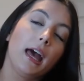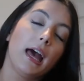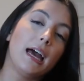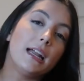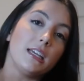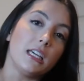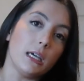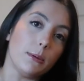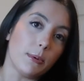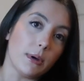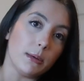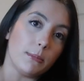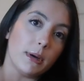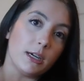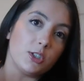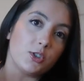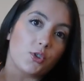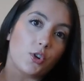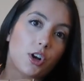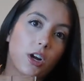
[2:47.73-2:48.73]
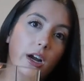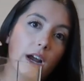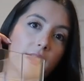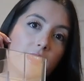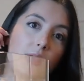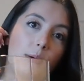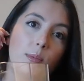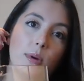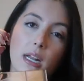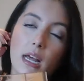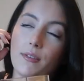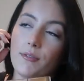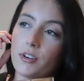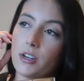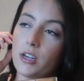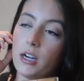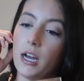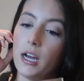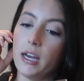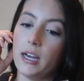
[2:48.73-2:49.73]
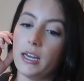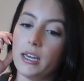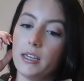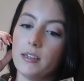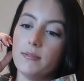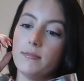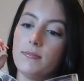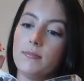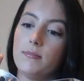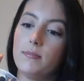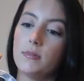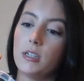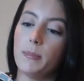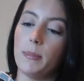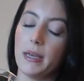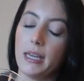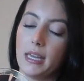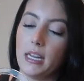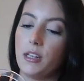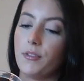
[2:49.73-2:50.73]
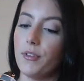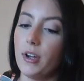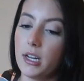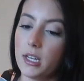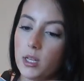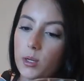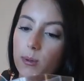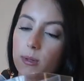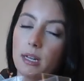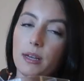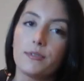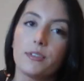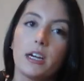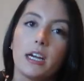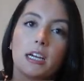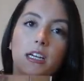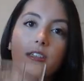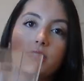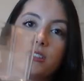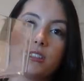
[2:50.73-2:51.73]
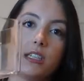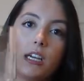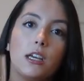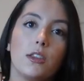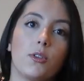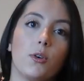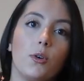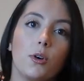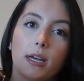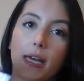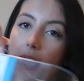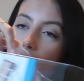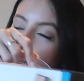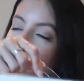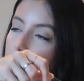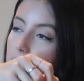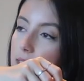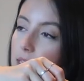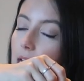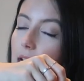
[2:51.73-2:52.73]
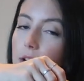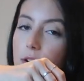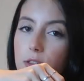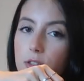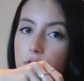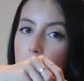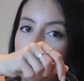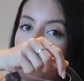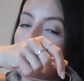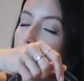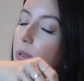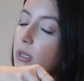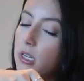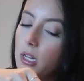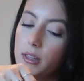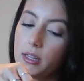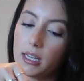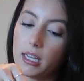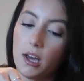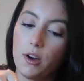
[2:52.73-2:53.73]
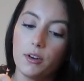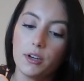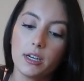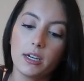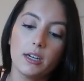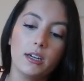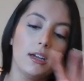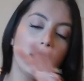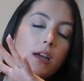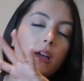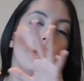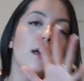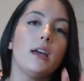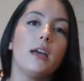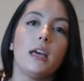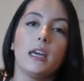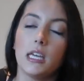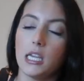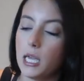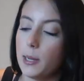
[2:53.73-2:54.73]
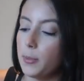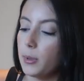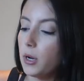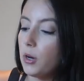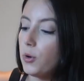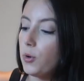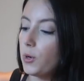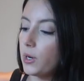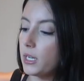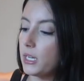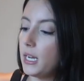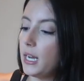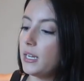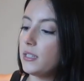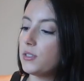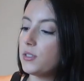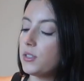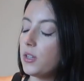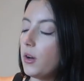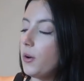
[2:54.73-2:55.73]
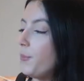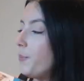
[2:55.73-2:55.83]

and keep it in my drawer. And then whenever I am like getting ready or whatever, I can just take the whole caddy out of the drawer, put it on the counter, and keep it all organized. So